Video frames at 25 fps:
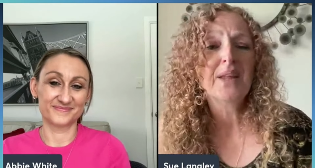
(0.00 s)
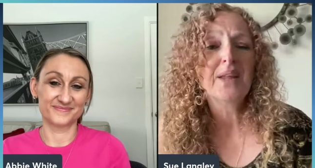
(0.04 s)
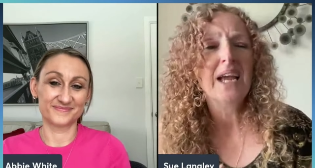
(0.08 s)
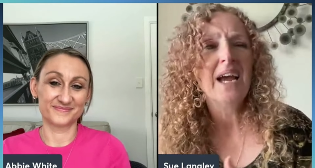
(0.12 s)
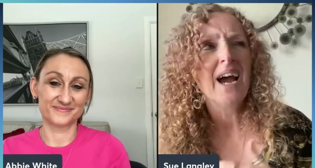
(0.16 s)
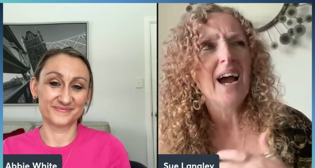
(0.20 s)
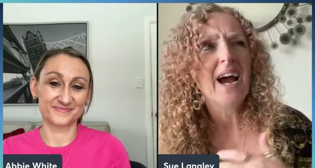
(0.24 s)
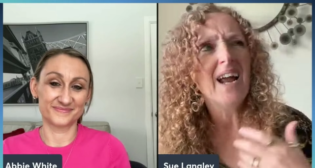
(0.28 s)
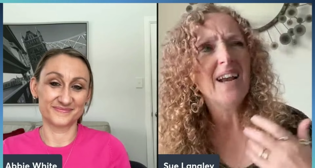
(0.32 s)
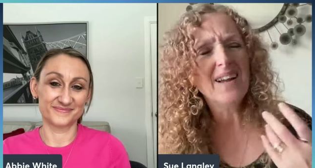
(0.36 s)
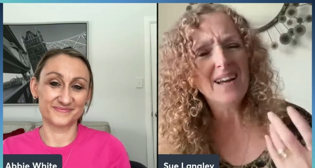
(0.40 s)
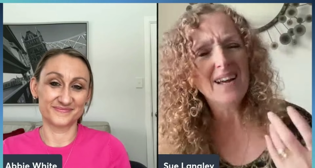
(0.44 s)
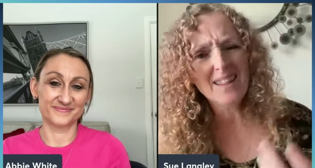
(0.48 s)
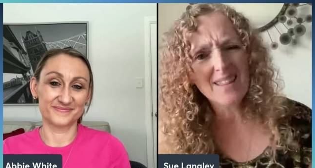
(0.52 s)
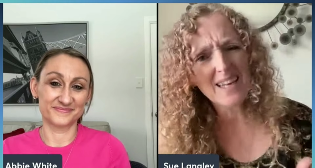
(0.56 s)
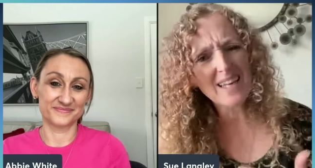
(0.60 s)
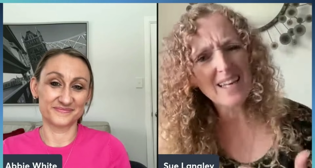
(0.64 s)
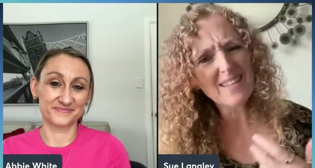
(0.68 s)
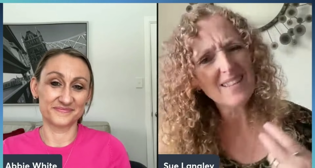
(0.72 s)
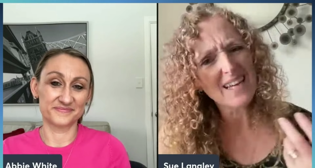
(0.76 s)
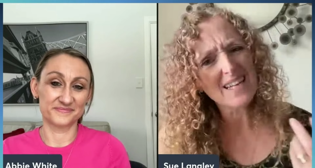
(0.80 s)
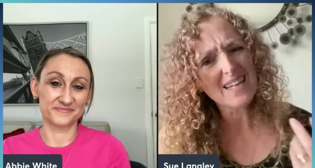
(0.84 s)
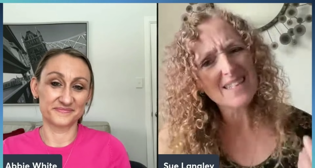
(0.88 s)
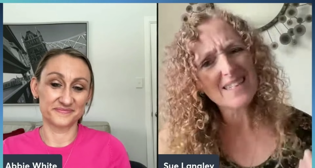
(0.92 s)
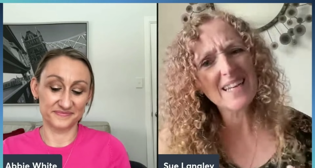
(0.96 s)
Speaker 1: And I think
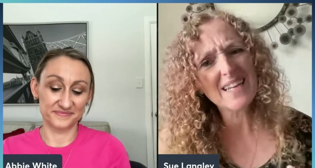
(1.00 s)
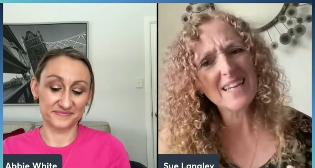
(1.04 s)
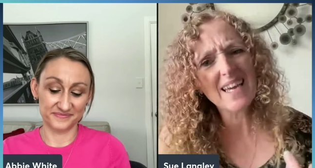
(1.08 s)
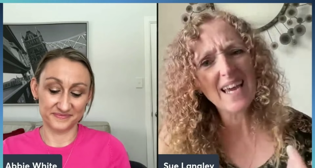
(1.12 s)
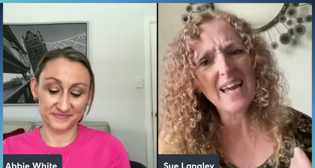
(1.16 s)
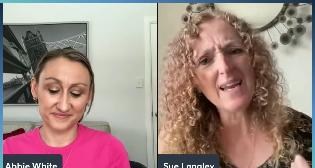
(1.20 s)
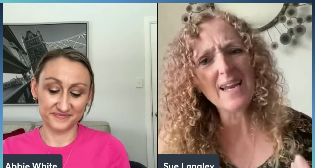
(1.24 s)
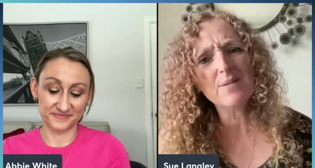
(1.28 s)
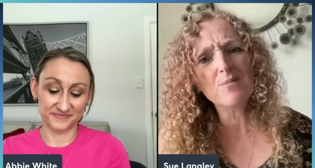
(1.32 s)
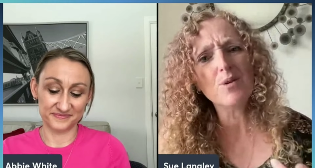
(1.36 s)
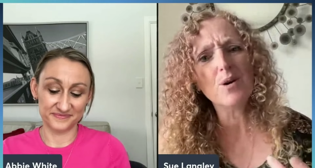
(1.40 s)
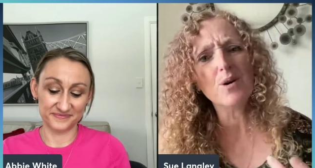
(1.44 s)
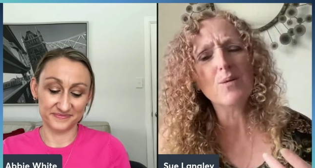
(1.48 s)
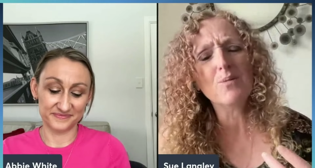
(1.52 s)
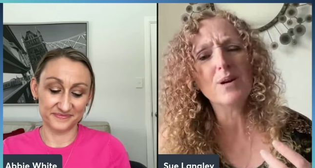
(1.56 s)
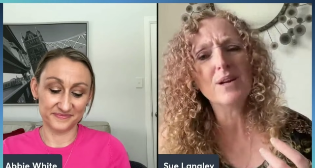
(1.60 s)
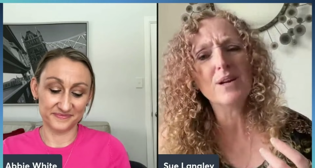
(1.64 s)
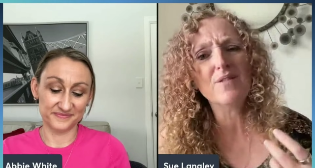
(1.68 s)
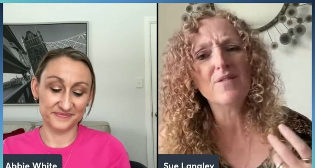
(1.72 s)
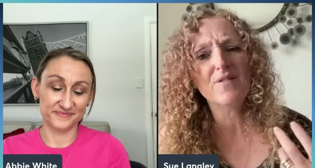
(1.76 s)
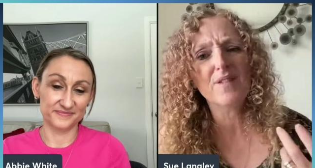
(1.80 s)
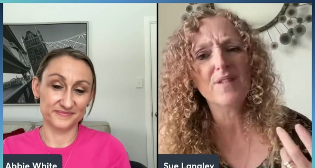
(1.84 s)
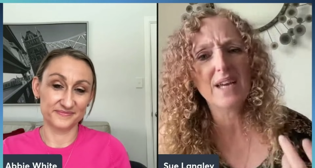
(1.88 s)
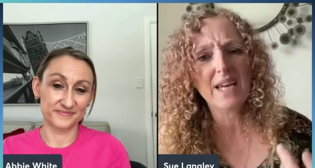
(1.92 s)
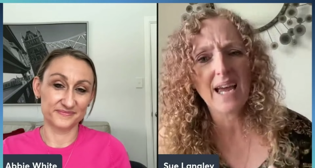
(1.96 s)
that's again what we
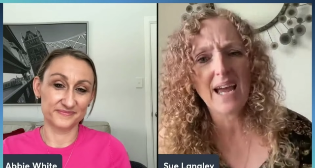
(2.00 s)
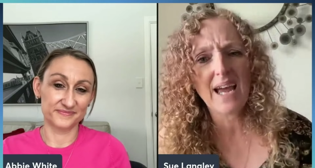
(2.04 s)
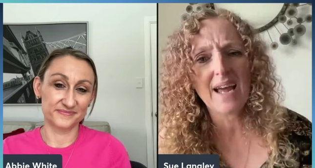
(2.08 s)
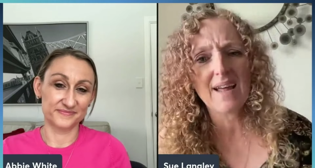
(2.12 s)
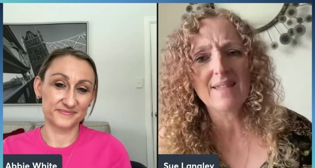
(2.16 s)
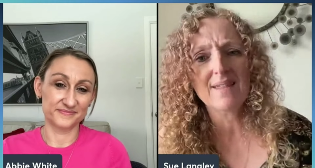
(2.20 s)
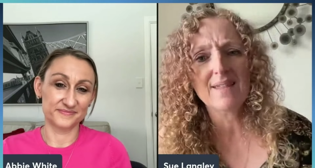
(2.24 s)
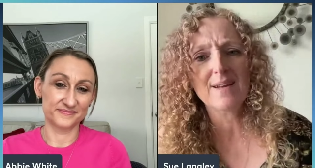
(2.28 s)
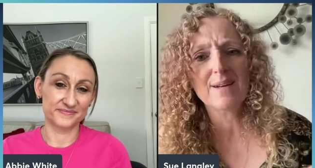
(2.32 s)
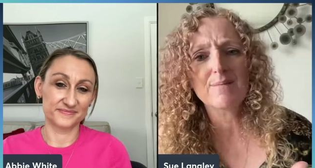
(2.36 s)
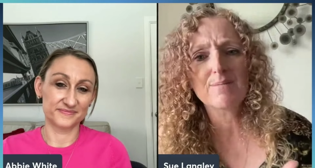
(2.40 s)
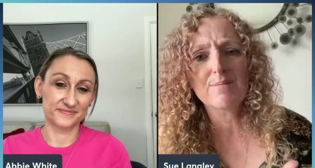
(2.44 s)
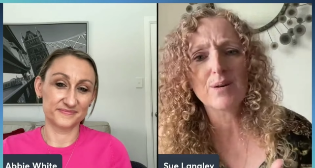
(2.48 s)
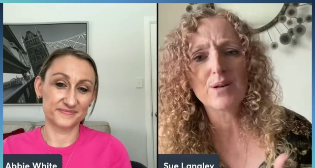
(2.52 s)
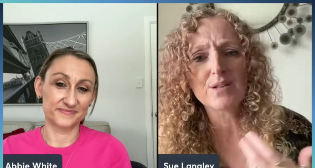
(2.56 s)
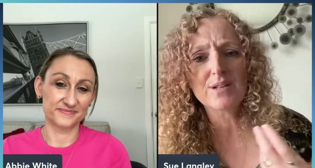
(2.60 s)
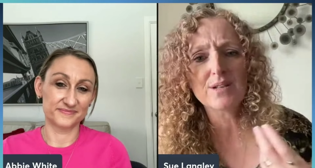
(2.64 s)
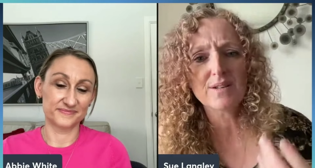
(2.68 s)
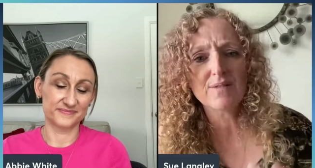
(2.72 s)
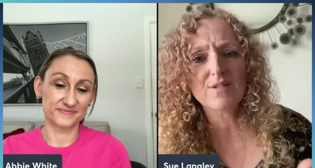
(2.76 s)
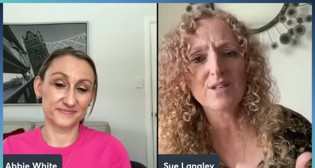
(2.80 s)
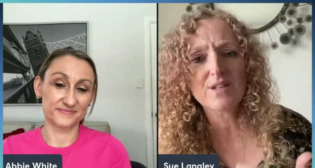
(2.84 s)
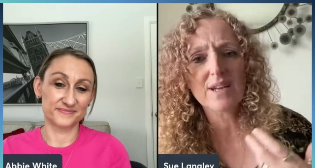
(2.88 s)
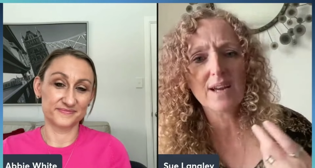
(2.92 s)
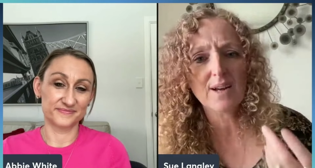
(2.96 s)
forget that positive
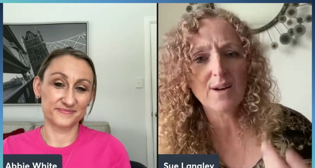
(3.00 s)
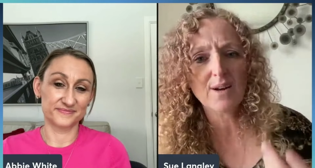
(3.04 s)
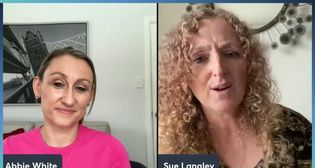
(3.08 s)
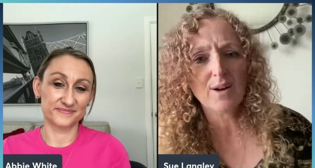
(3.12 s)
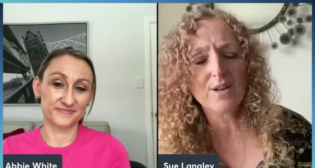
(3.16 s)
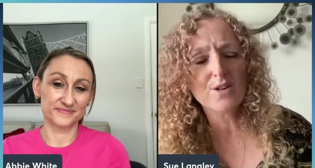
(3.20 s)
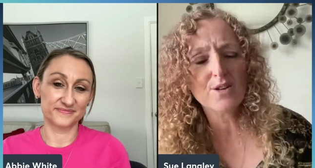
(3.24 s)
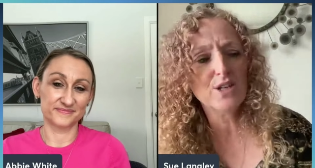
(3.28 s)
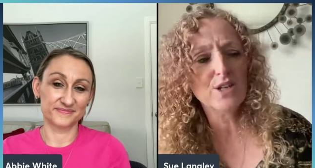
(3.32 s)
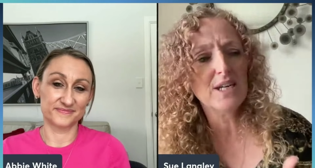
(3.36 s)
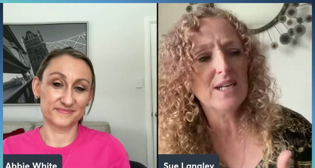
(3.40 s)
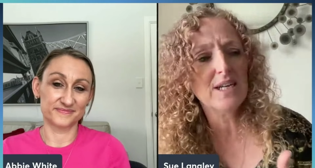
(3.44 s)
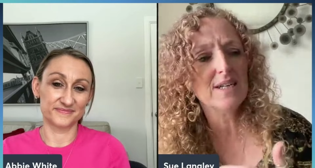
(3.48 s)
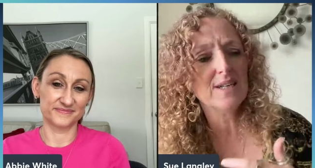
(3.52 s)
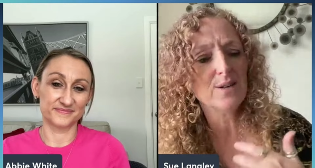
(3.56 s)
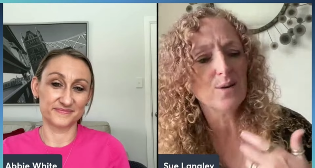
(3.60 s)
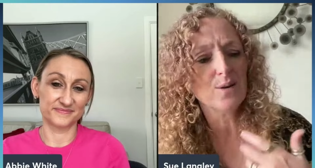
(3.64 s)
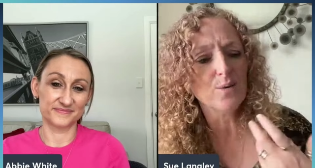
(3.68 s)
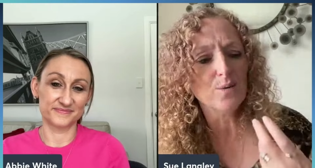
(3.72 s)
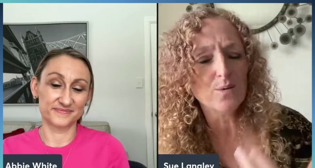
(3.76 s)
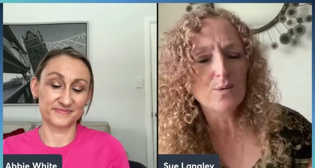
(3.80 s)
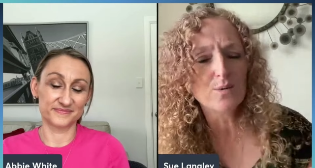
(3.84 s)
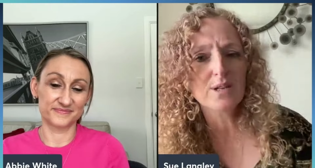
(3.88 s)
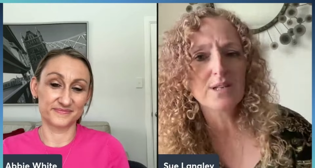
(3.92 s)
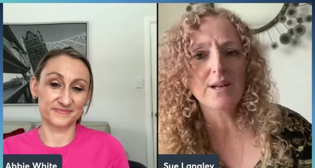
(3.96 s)
psychology is
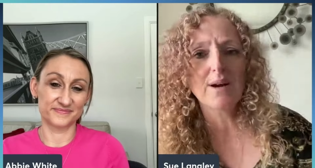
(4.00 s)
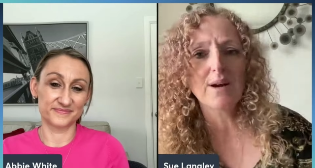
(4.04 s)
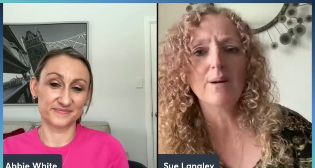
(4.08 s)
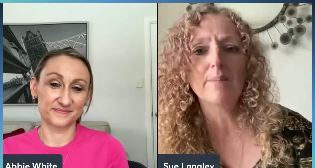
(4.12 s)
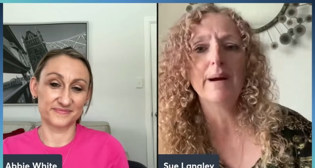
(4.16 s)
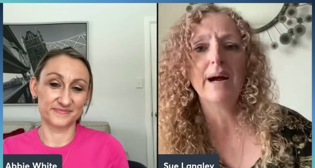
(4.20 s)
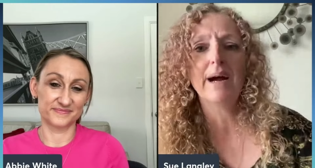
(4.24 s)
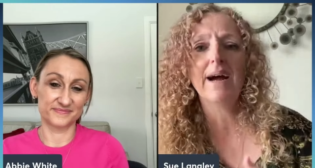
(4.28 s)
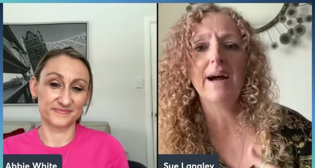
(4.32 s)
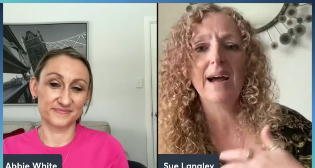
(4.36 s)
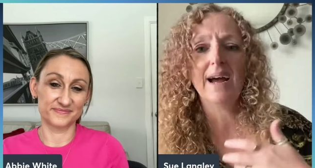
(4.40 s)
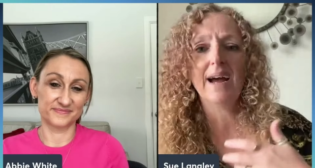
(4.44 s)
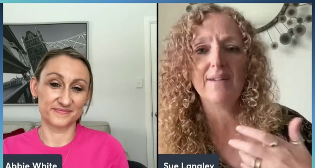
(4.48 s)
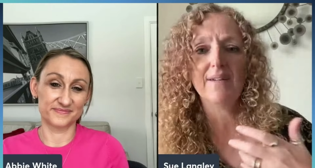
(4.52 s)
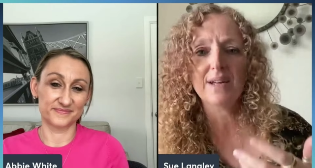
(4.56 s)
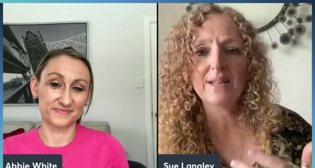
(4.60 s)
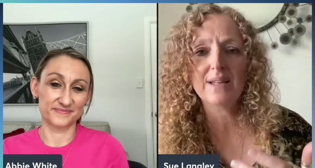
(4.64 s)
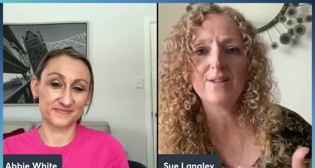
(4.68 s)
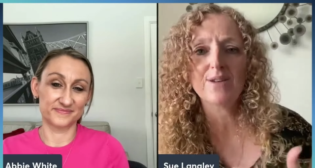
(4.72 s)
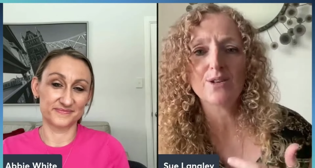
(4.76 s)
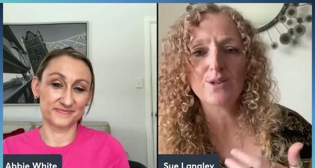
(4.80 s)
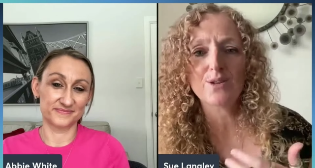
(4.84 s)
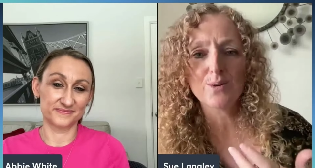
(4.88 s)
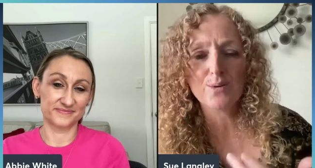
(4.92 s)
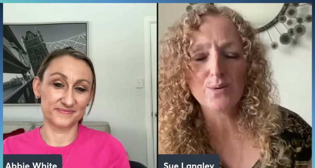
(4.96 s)
also about having the
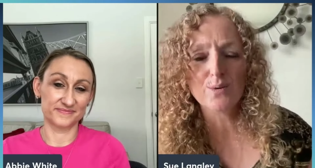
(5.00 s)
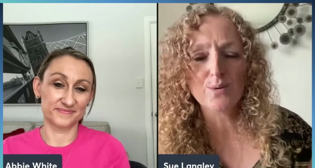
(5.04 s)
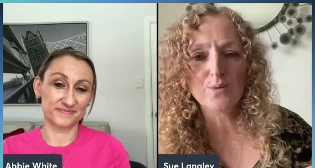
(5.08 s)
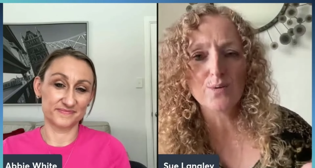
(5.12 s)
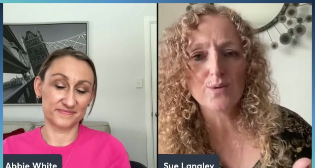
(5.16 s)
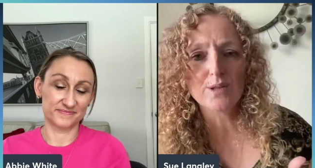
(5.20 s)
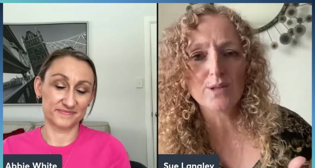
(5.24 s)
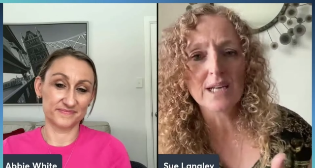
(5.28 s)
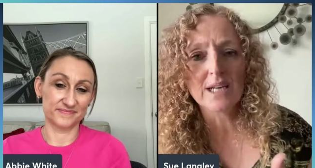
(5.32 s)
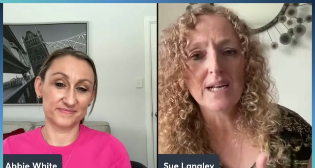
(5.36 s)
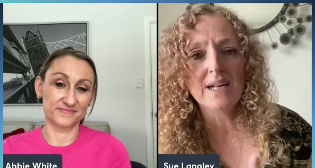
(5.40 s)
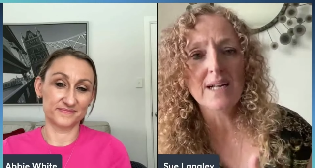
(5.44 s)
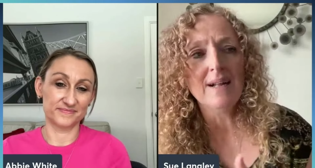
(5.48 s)
tools